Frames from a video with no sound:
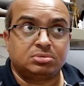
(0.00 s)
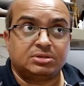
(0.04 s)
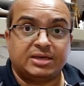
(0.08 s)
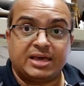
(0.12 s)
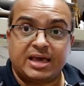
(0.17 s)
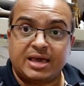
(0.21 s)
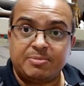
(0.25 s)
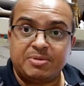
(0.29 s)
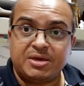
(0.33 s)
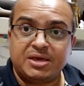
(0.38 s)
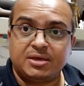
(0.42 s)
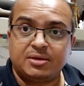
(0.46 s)

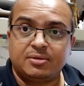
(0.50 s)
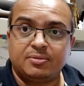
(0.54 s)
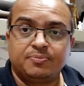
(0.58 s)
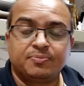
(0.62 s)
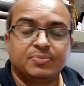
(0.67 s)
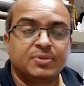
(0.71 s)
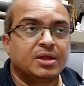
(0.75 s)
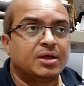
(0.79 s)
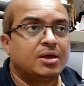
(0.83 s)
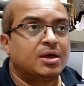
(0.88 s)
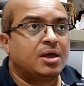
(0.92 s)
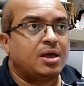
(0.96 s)
gaming,
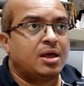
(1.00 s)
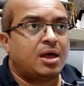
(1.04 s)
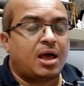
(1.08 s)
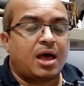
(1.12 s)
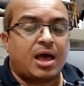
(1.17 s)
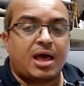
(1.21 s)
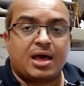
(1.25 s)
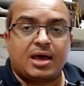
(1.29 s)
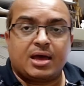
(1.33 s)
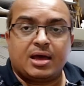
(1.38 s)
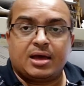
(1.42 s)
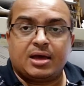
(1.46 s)

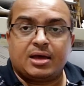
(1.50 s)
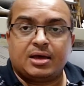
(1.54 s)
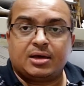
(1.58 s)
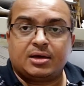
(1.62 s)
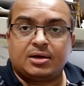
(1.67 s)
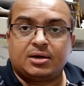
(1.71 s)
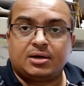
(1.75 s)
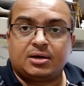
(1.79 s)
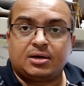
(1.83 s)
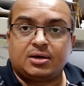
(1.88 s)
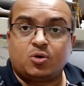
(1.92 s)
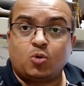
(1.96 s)

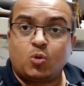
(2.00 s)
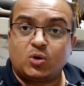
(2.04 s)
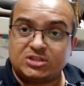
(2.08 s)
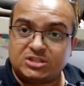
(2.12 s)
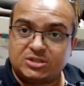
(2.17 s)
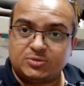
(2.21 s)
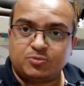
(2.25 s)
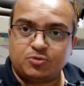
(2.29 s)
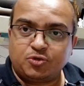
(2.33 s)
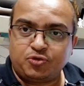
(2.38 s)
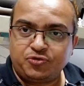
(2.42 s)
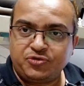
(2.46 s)

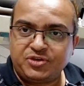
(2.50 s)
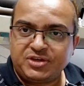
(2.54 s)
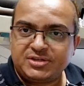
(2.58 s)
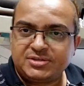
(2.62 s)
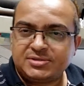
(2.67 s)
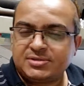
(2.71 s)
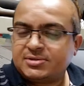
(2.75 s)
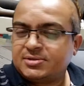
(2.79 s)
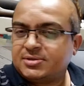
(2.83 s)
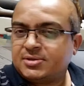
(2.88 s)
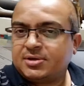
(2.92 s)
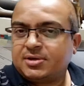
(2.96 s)
watching
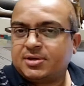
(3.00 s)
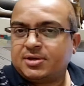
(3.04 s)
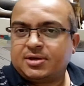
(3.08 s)
movies.